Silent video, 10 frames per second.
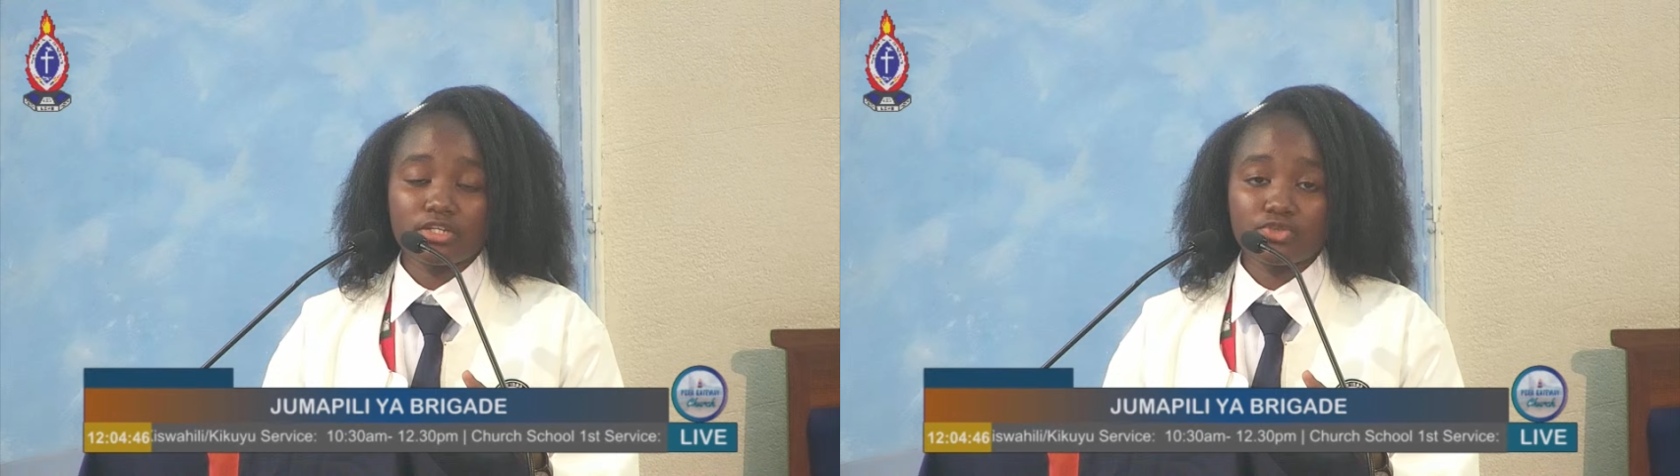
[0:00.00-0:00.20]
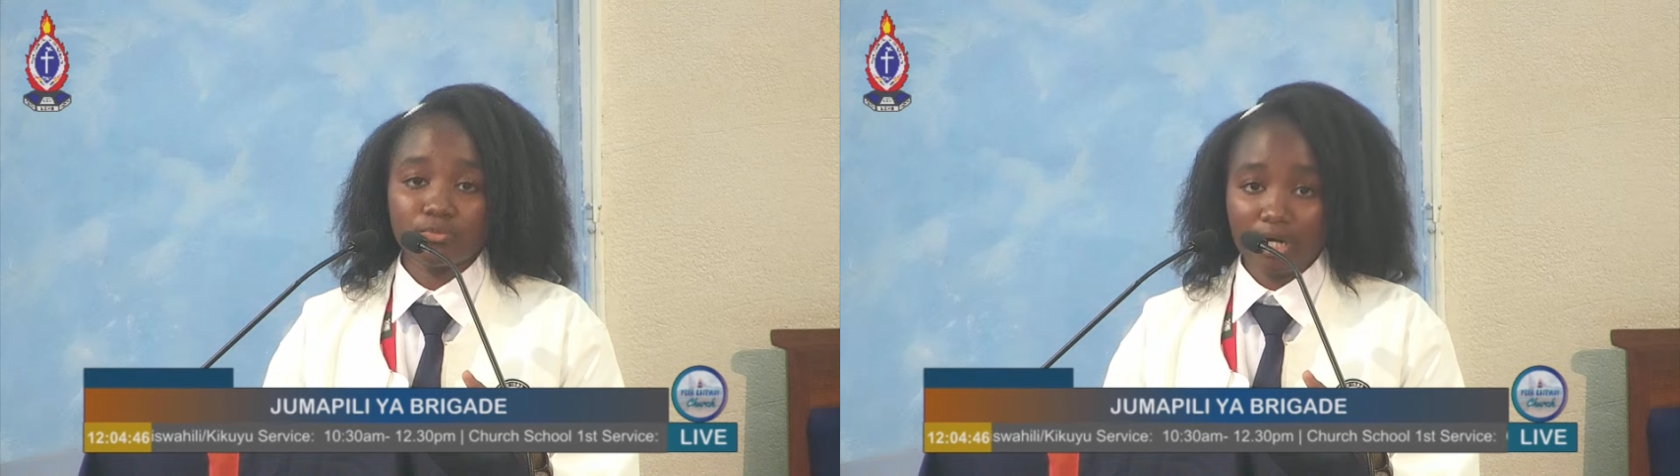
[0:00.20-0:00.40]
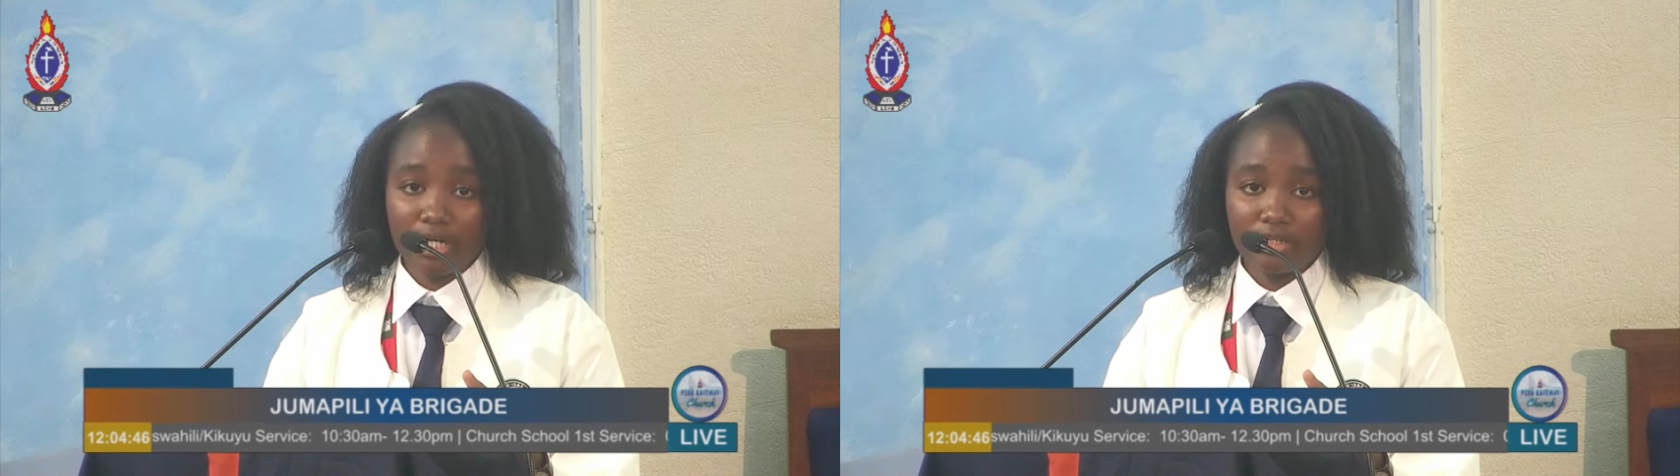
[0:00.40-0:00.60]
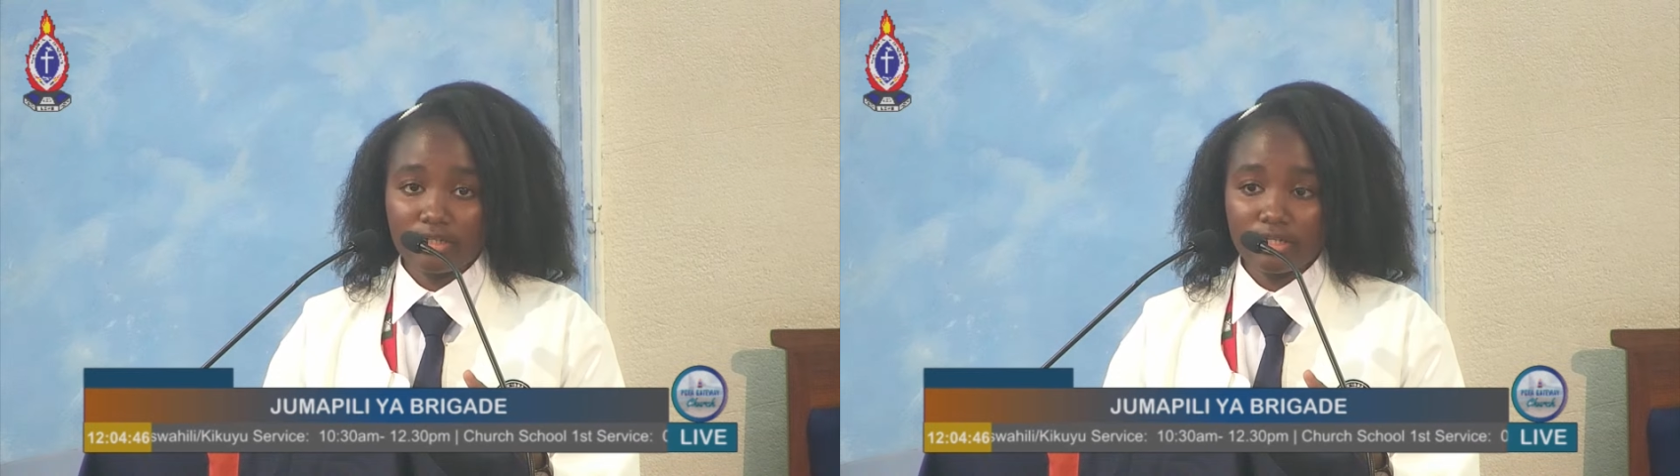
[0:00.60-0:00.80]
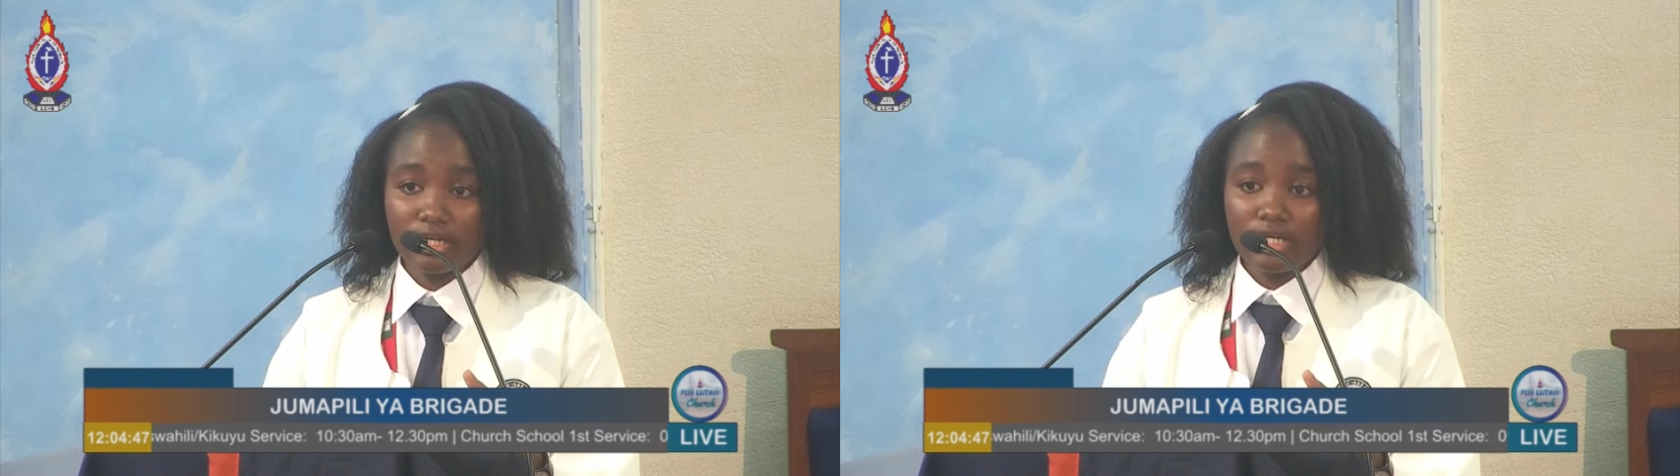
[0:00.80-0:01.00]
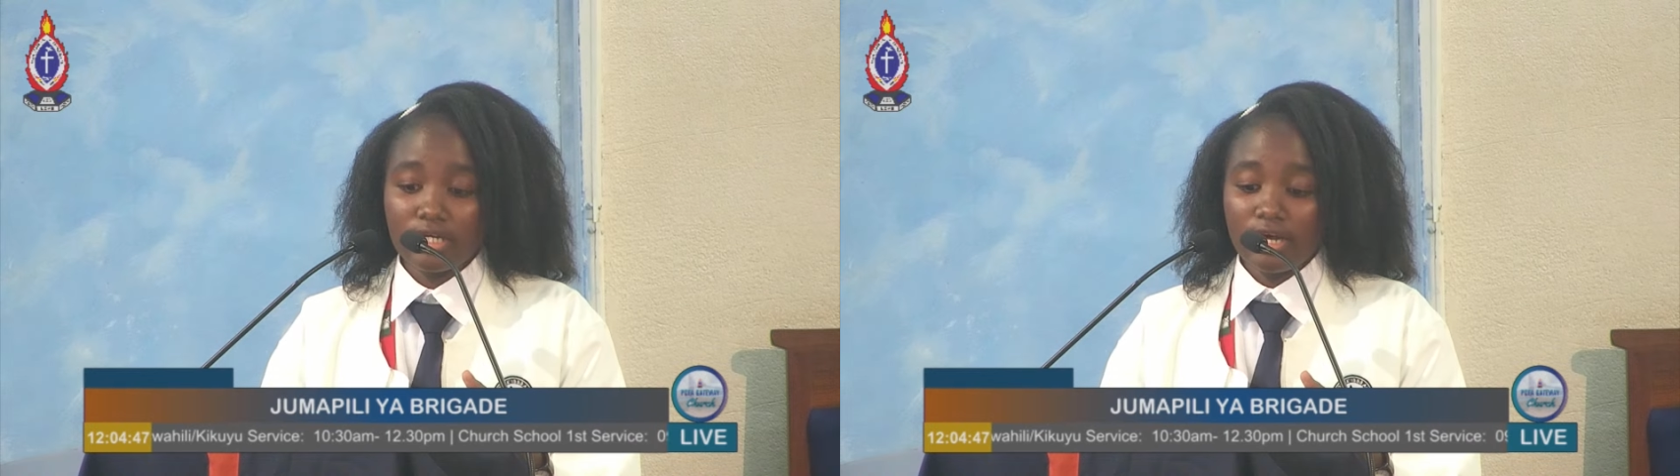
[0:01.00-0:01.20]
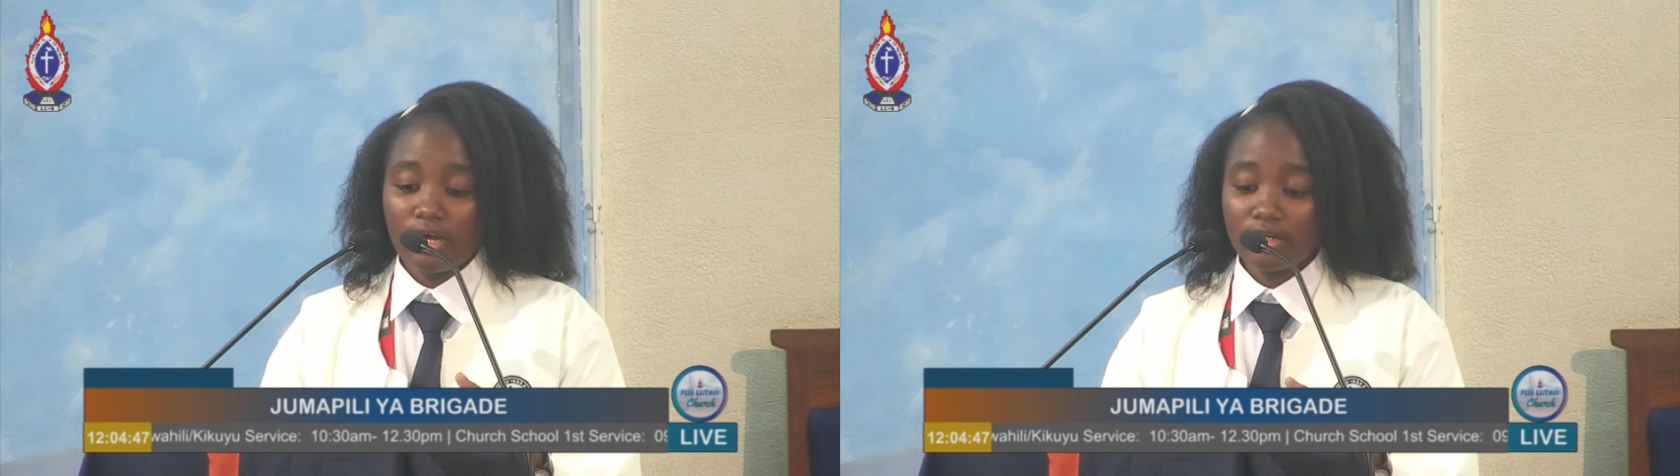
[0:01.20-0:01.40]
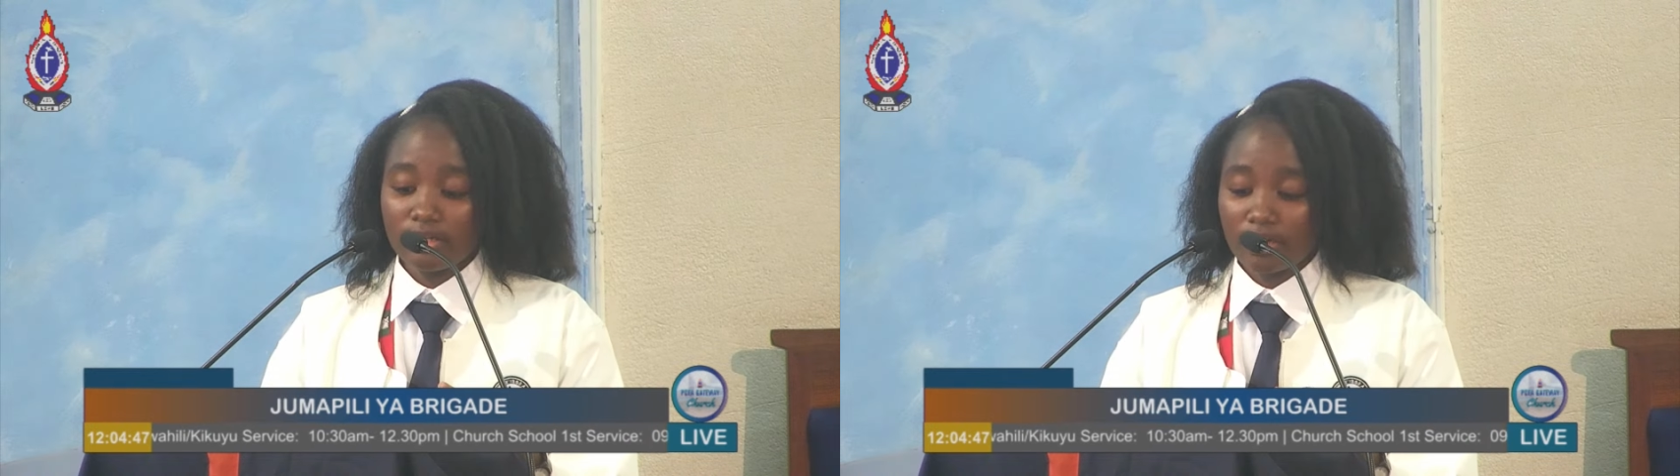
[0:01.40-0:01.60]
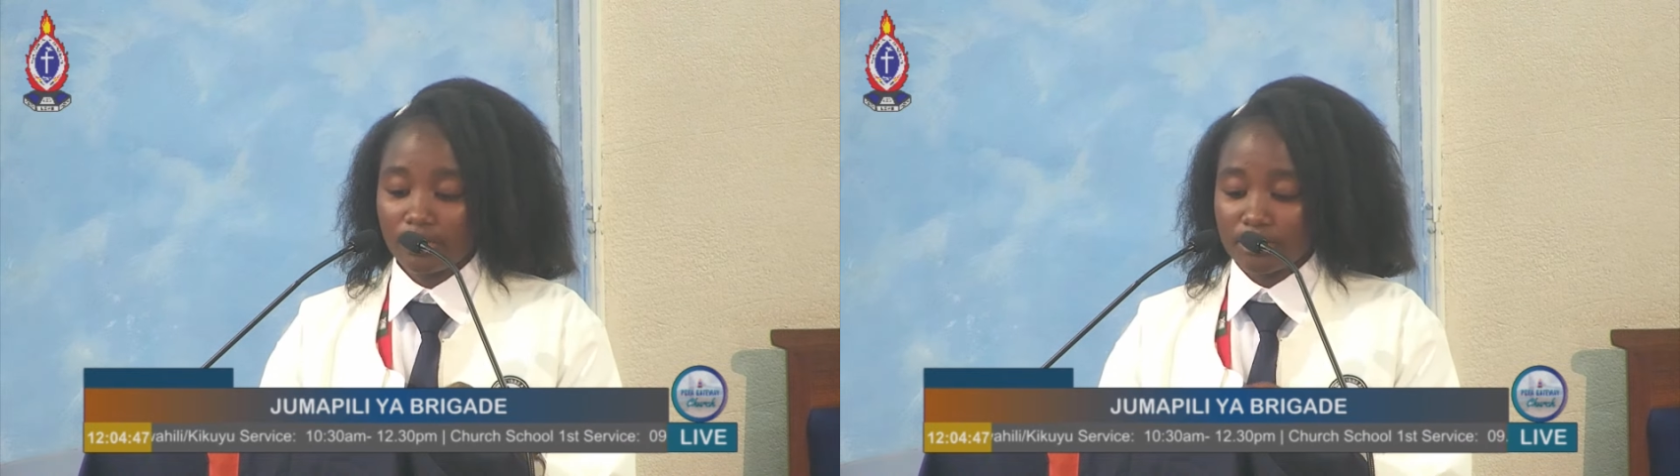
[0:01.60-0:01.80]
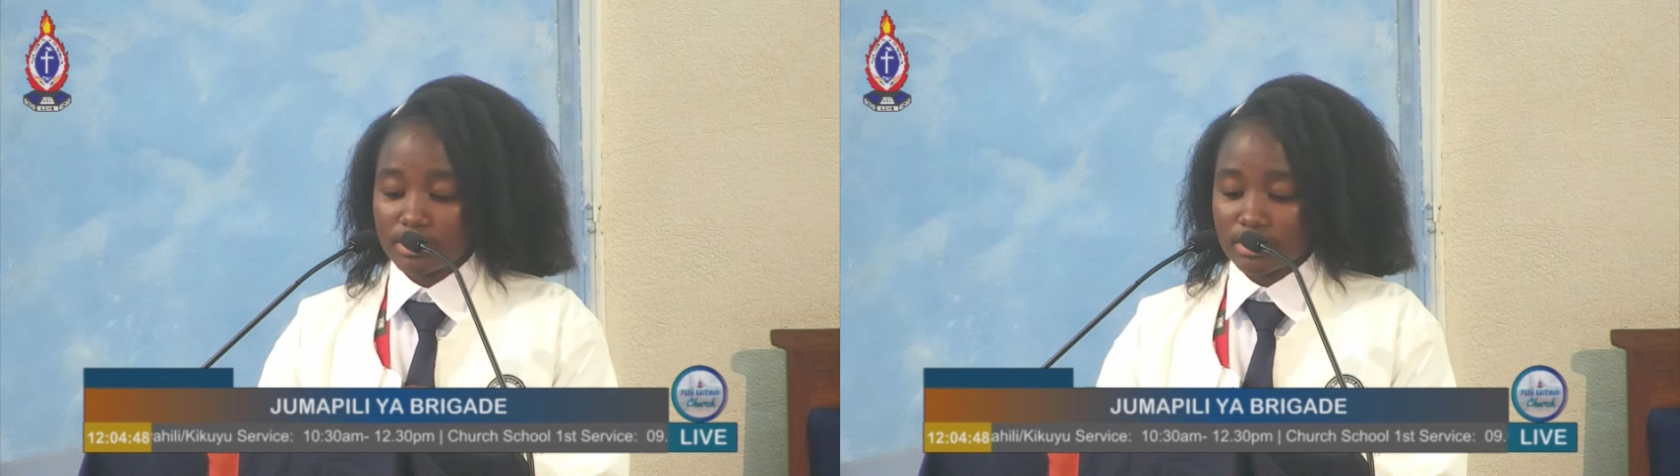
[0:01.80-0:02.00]
man. And here
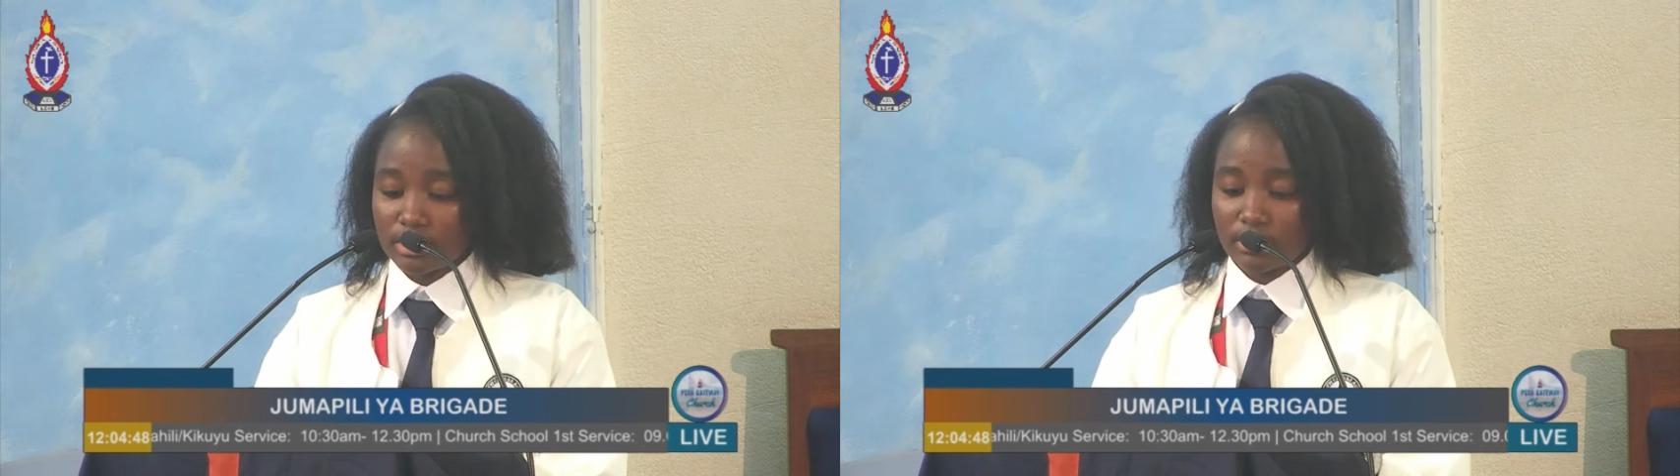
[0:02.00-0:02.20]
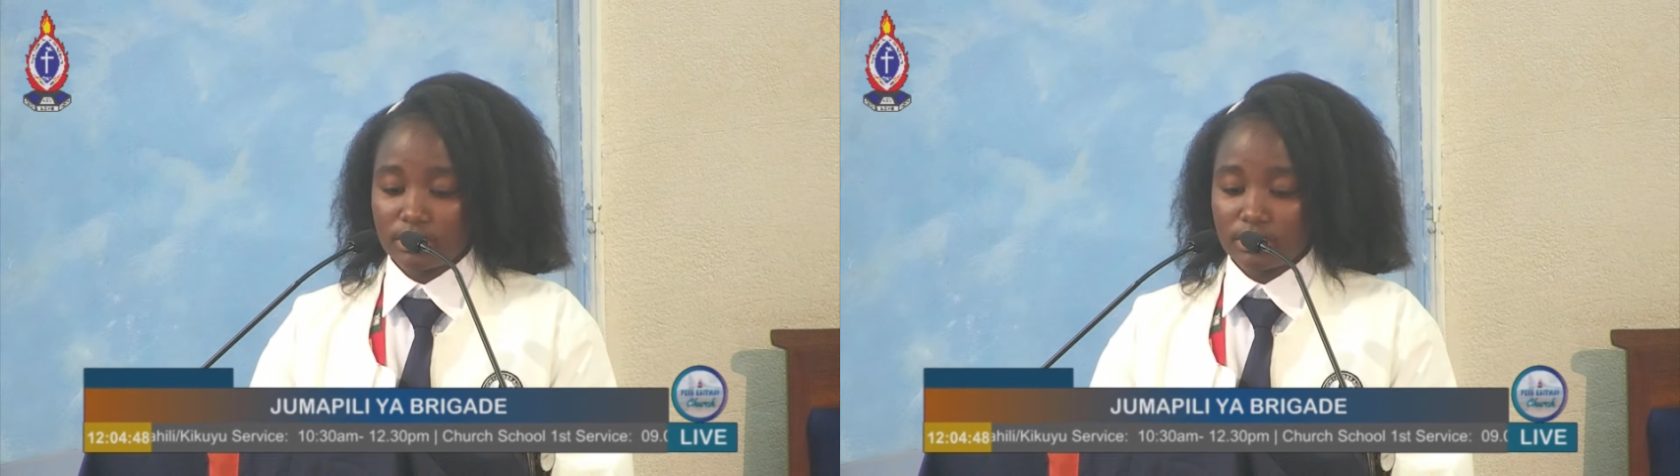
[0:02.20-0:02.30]
we see that